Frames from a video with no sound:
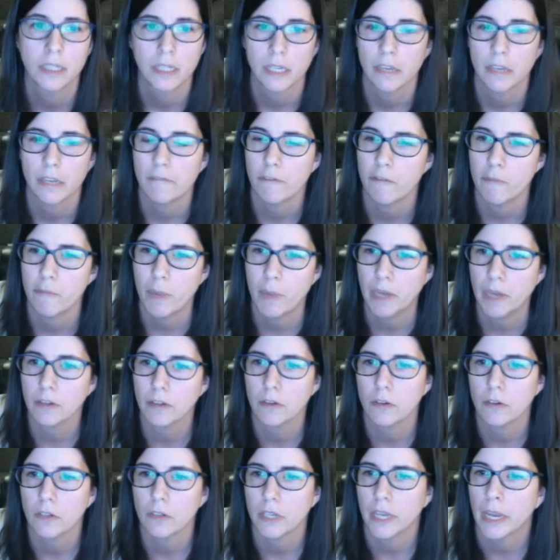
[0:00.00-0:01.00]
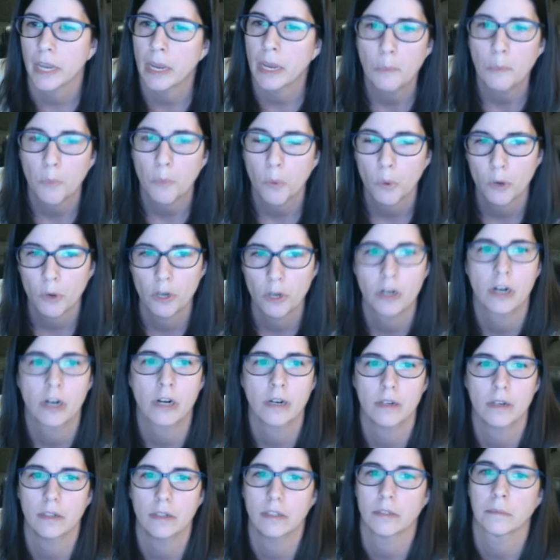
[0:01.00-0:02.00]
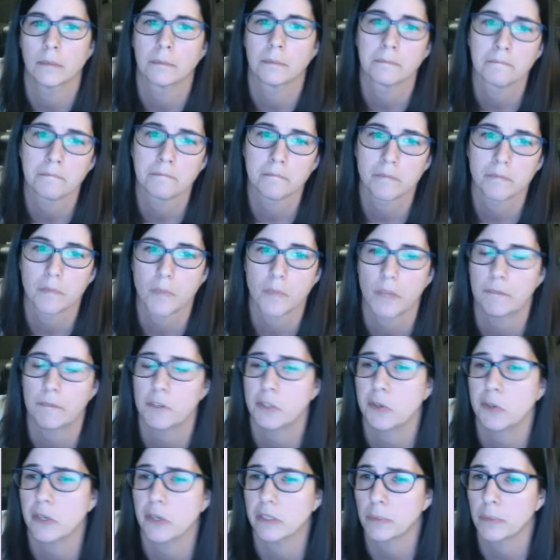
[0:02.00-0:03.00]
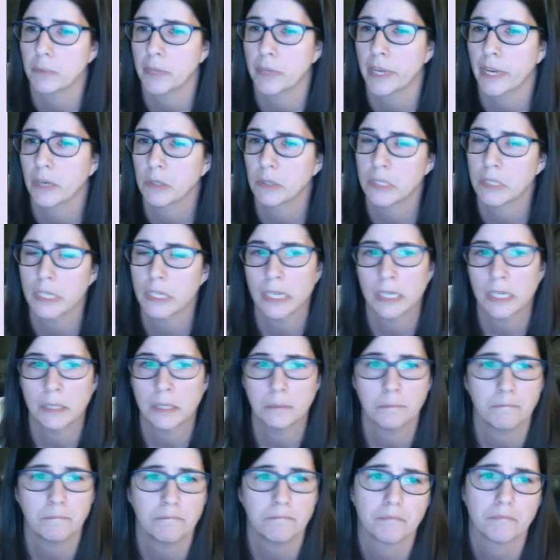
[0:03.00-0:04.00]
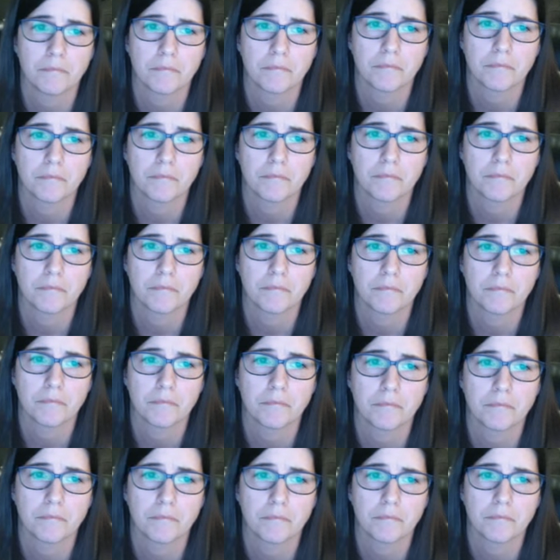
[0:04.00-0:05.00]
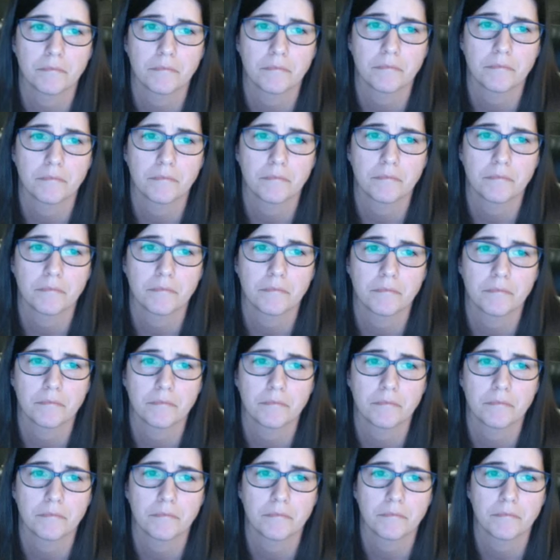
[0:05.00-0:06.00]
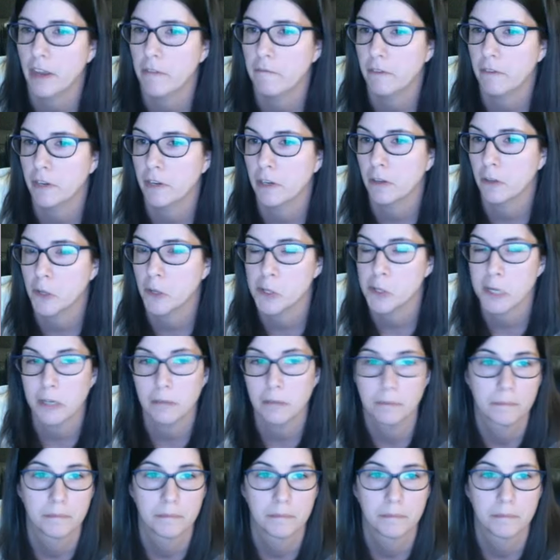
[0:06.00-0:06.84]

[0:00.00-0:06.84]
if you've made a little game board, if you're doing some counting, all kinds of possibilities for that infinite cloner.